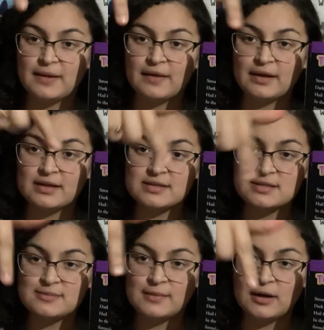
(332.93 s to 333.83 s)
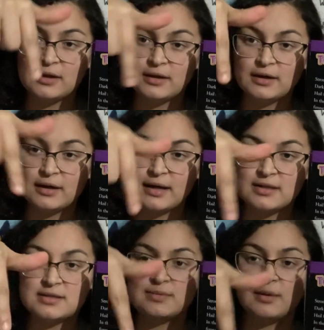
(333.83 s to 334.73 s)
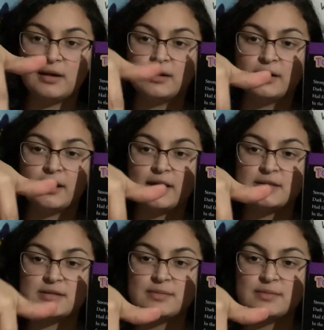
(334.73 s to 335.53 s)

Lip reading: and then gets smaller and smaller and